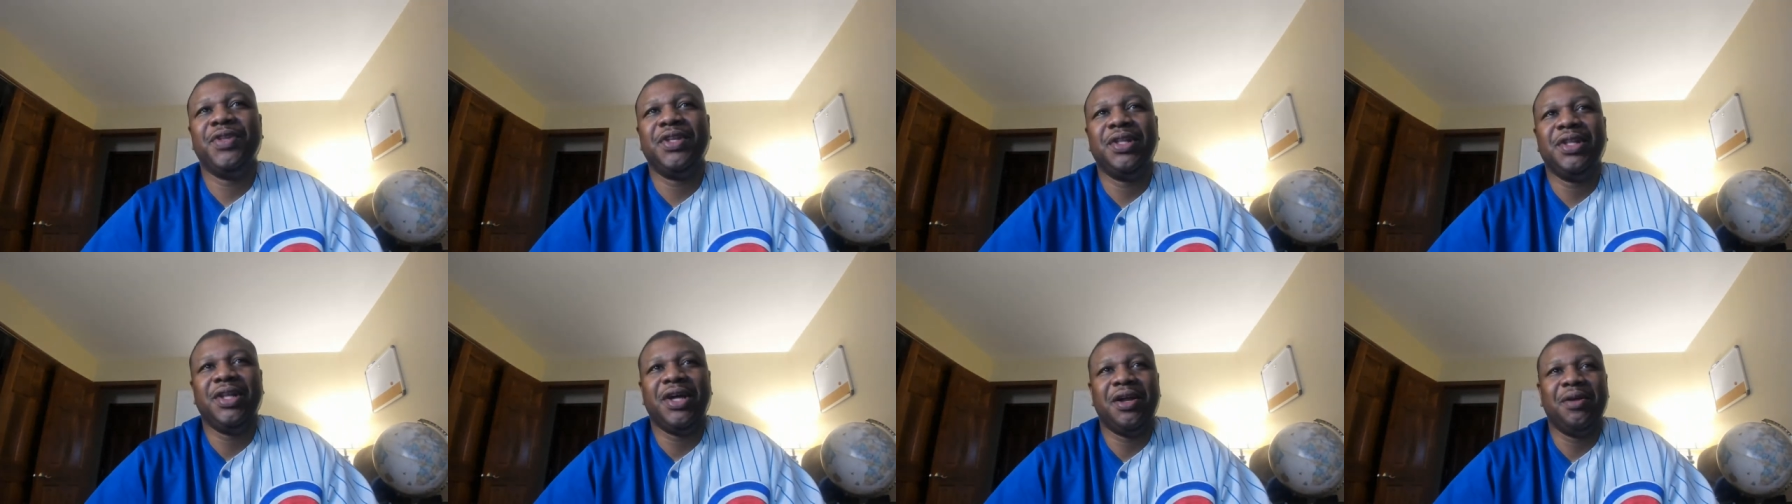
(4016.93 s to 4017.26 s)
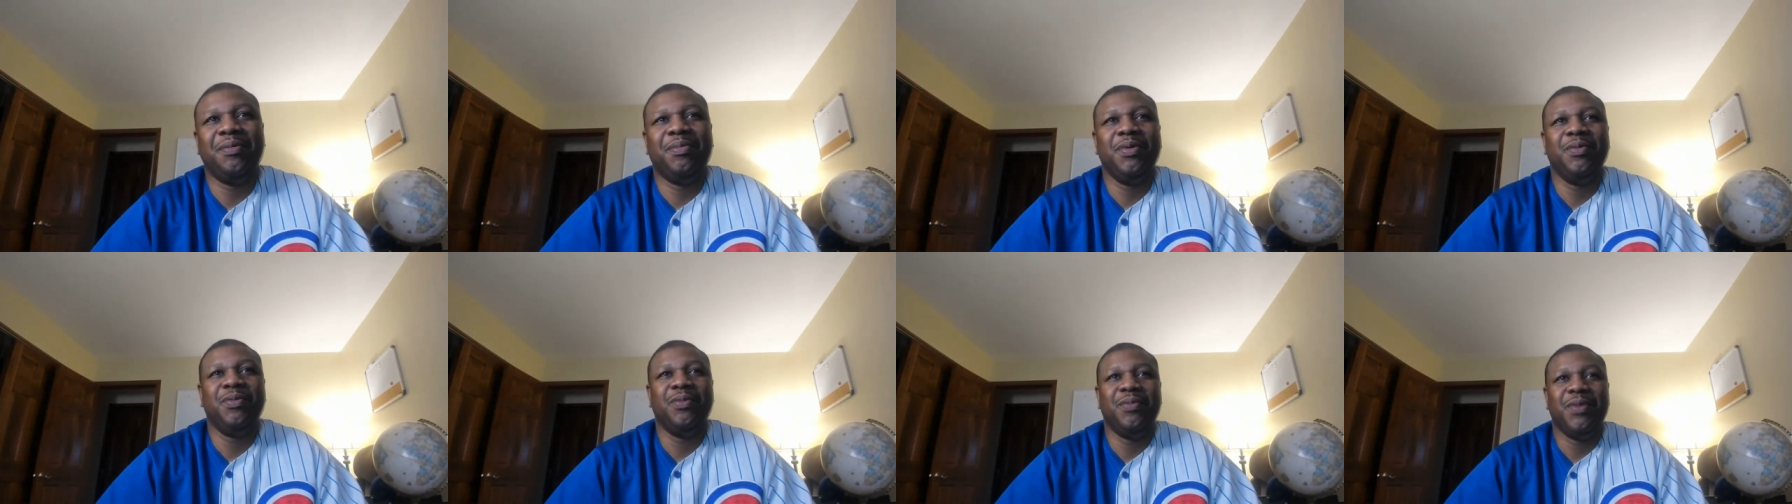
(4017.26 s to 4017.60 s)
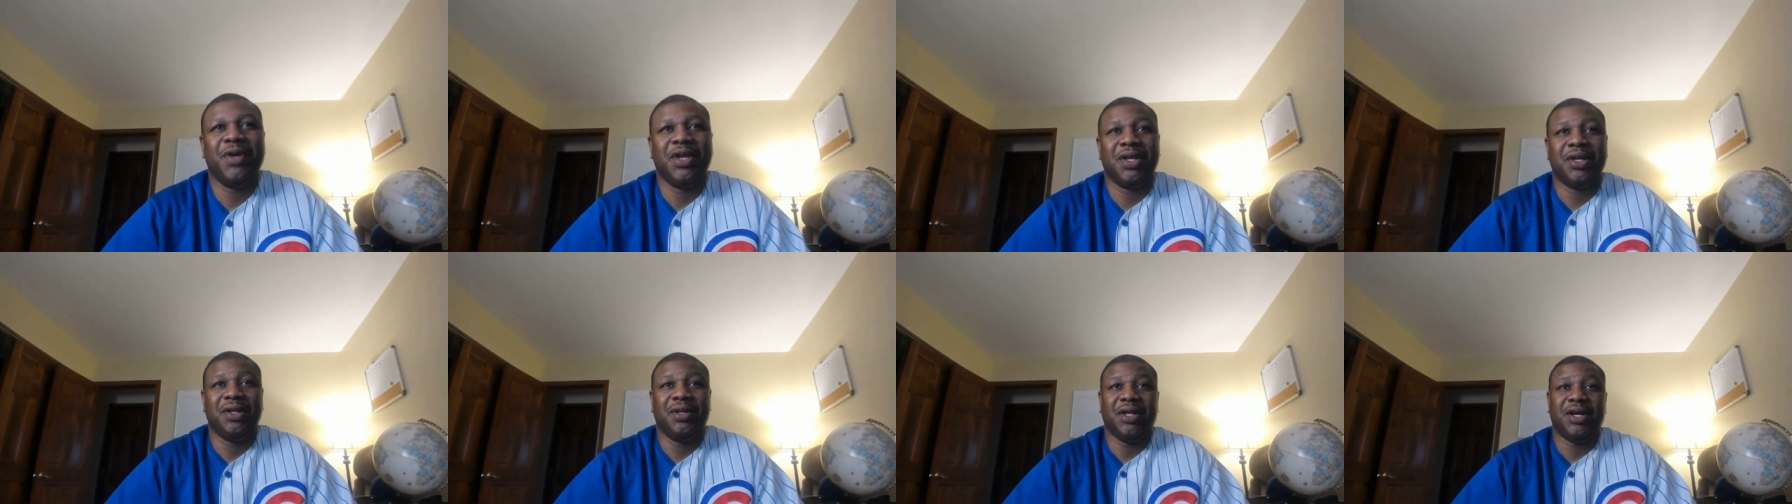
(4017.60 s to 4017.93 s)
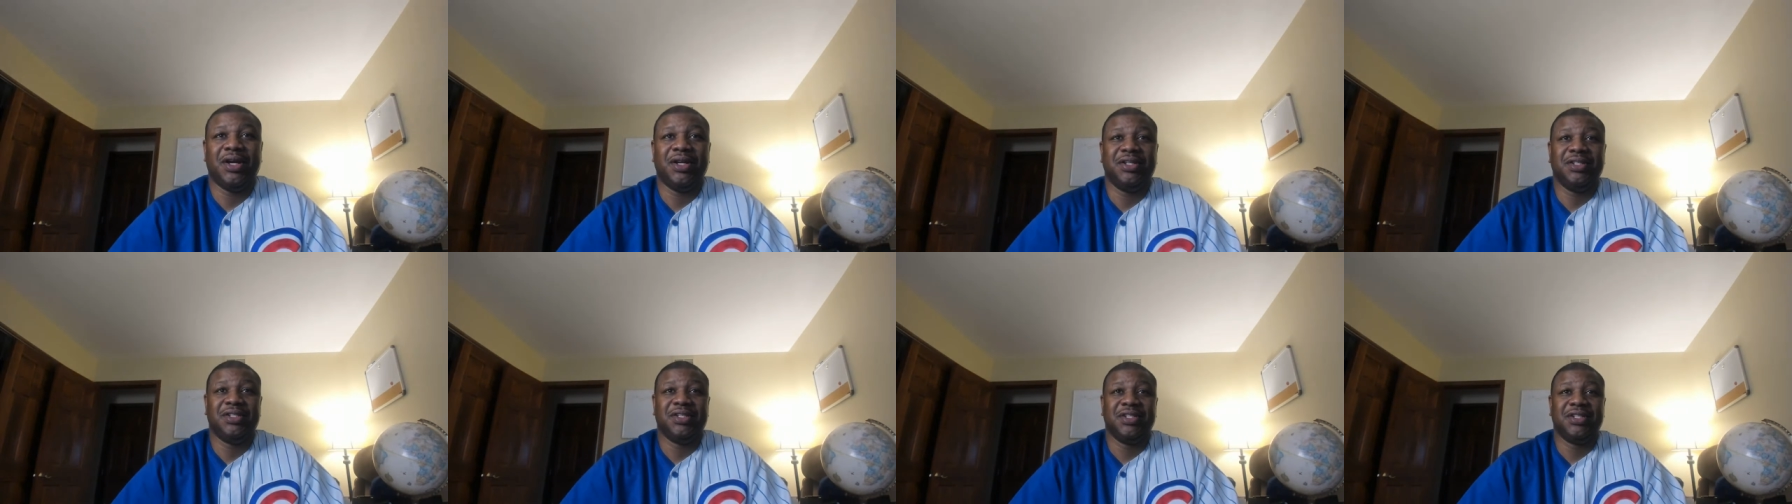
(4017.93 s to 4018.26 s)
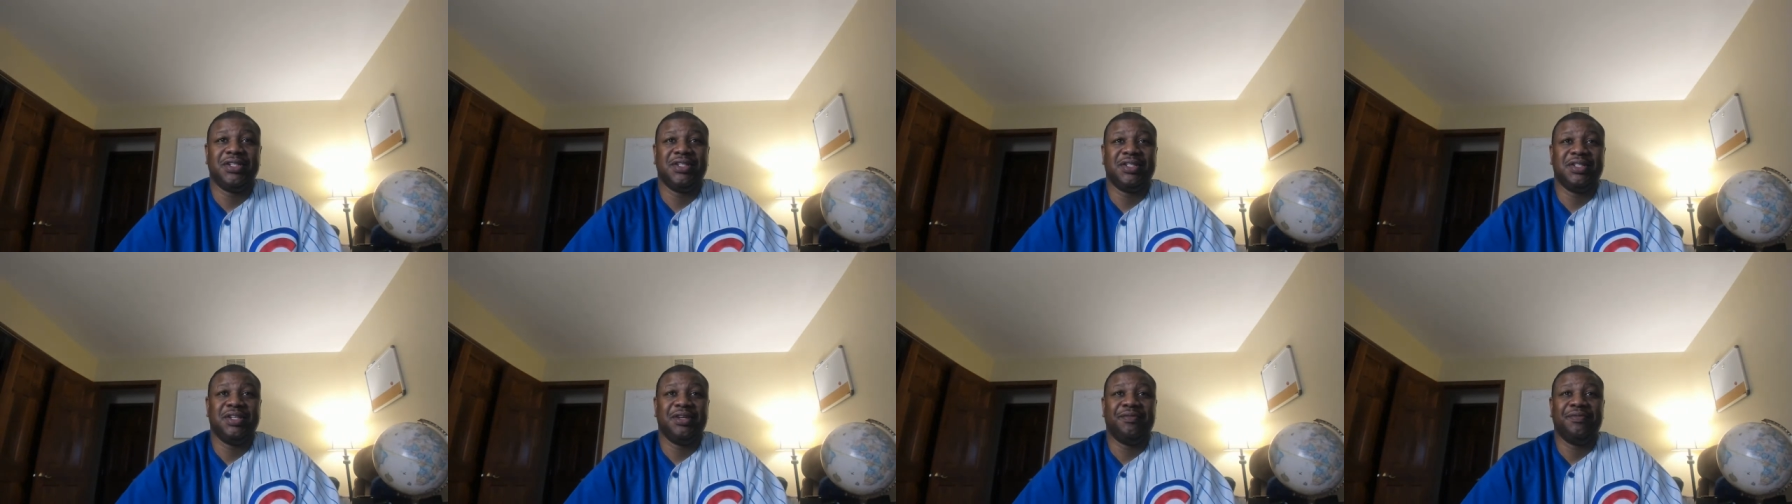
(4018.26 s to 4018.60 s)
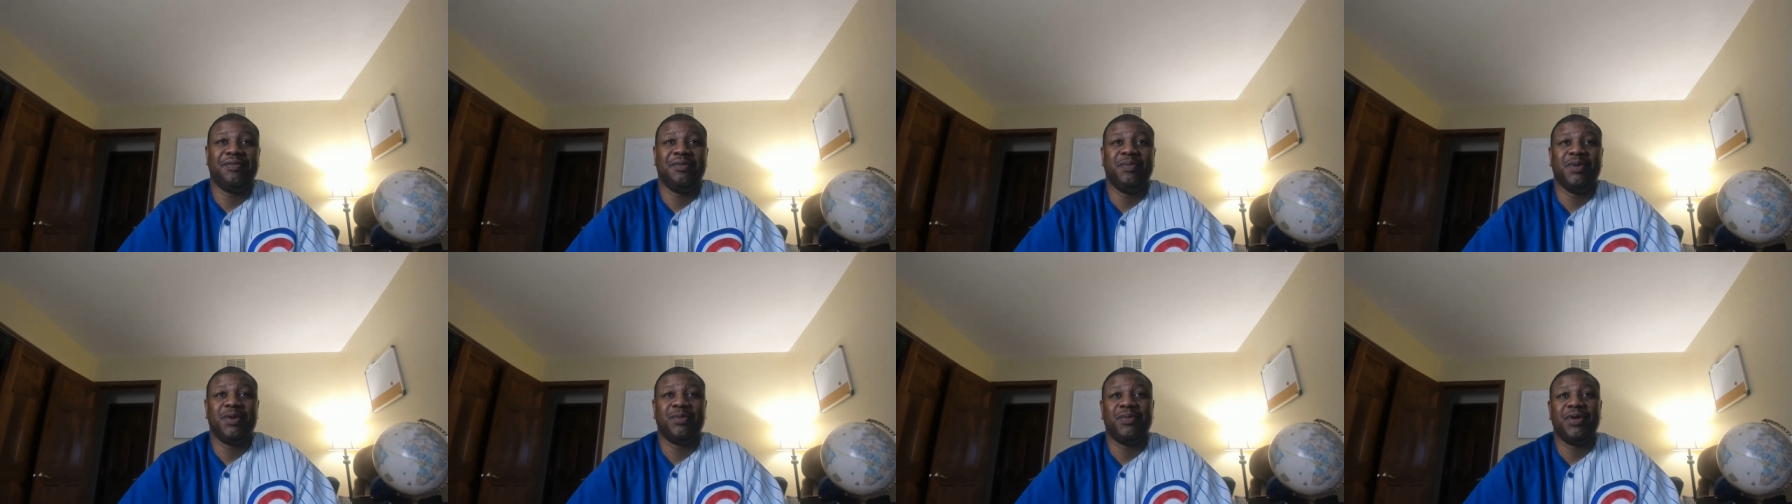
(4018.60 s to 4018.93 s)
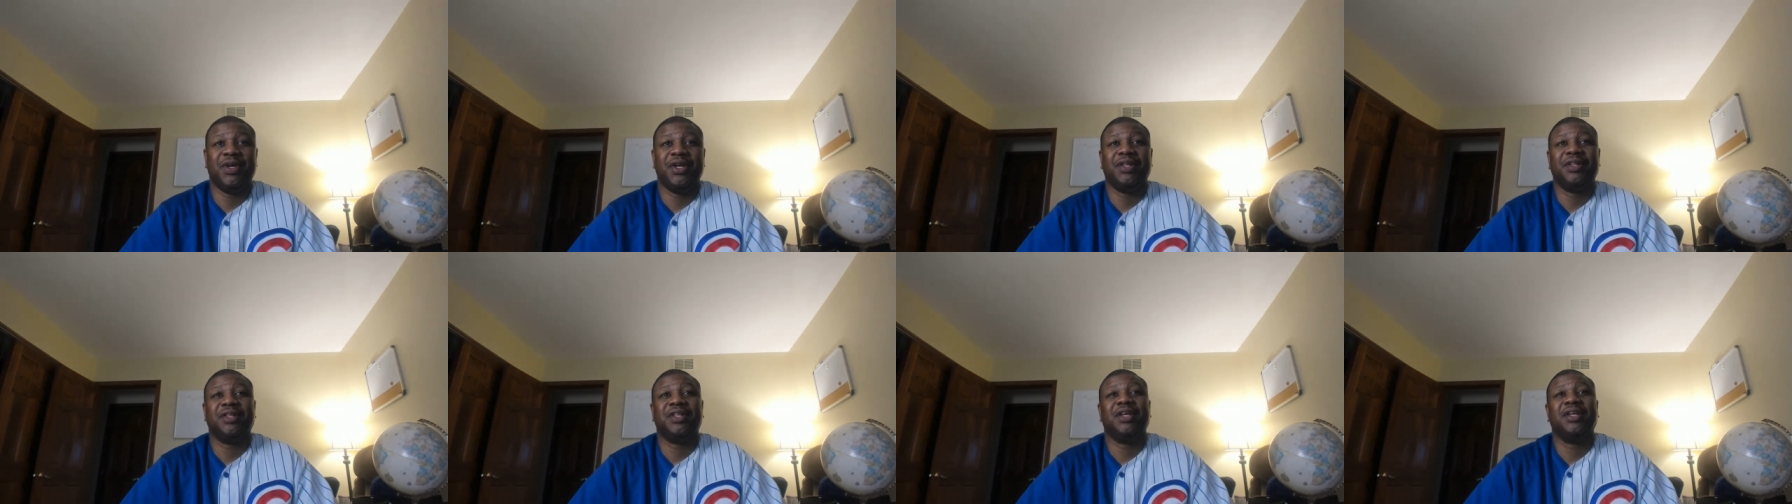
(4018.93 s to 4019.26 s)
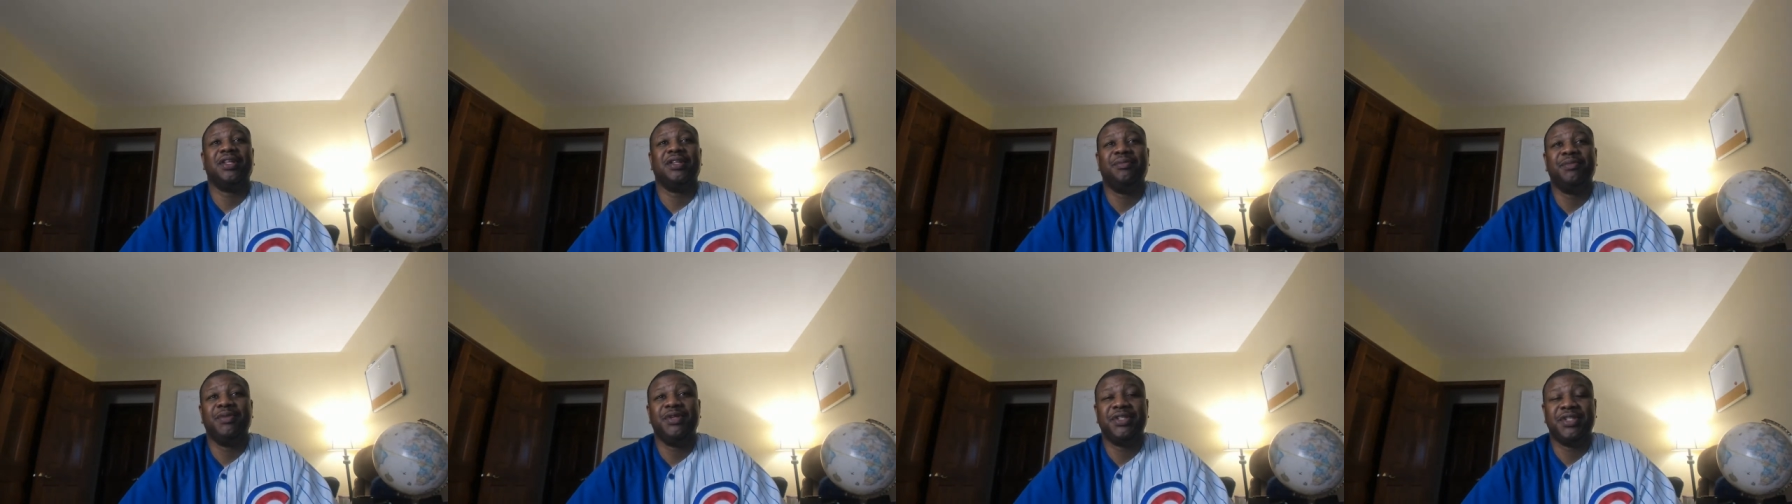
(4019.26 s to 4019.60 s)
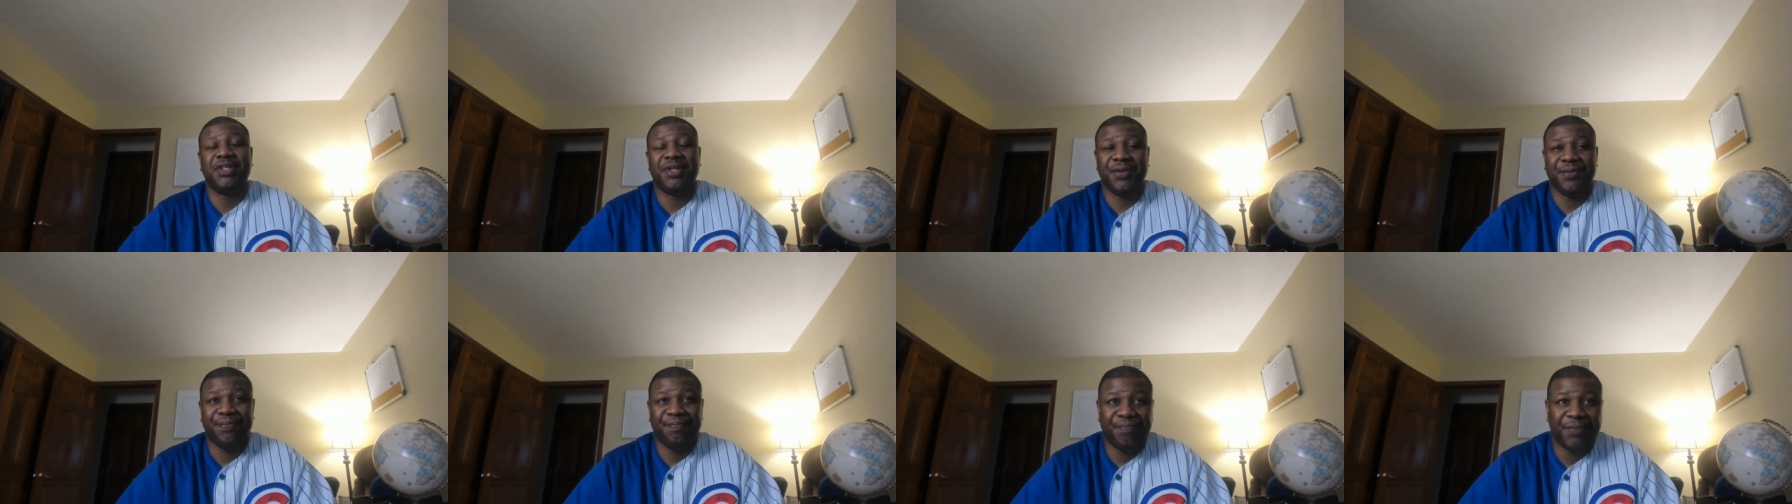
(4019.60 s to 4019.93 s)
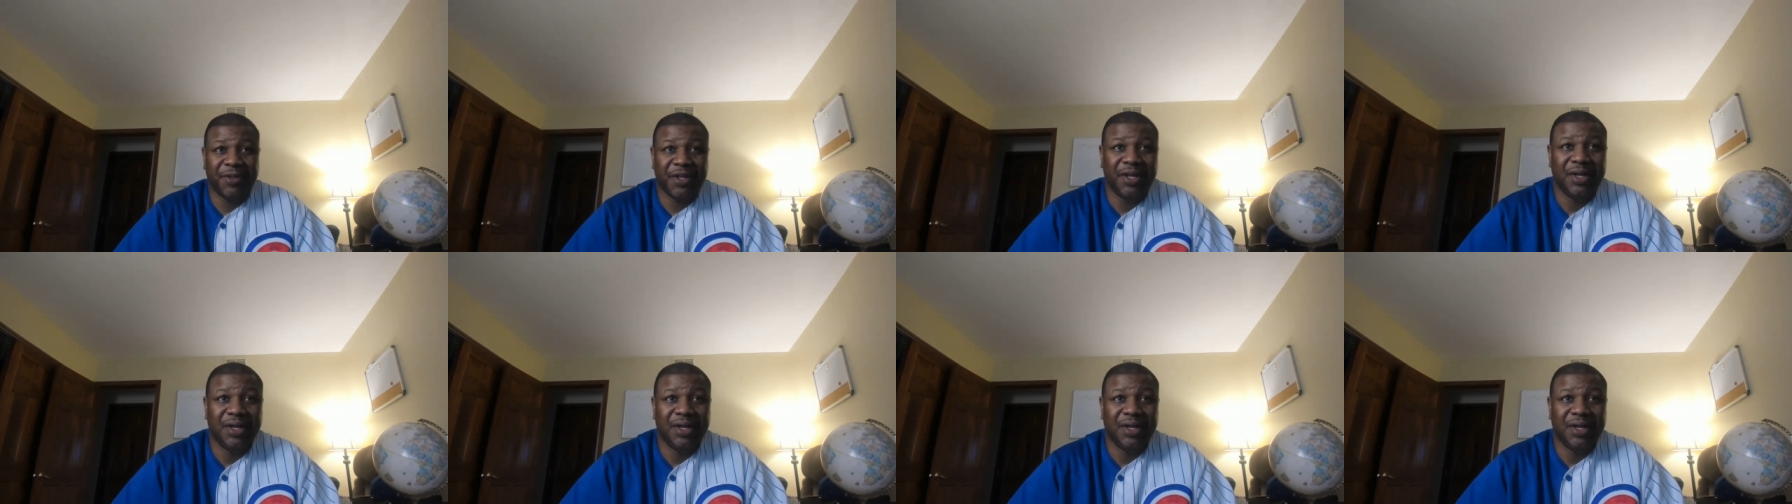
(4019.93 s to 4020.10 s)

A lot of people making a lot into this Stephanie McMahon thing. Let me tell you.